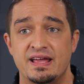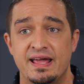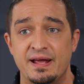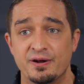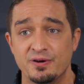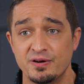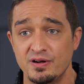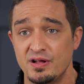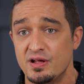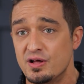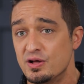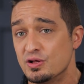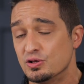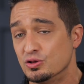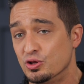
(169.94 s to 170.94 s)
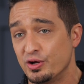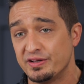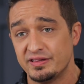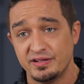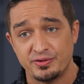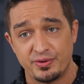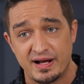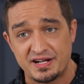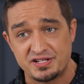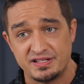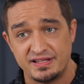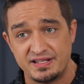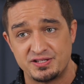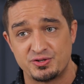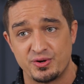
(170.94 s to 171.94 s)
Here, look at the direction
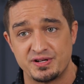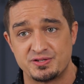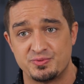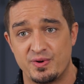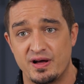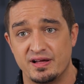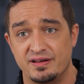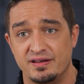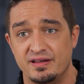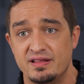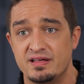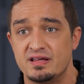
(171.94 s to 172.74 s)
these joists run.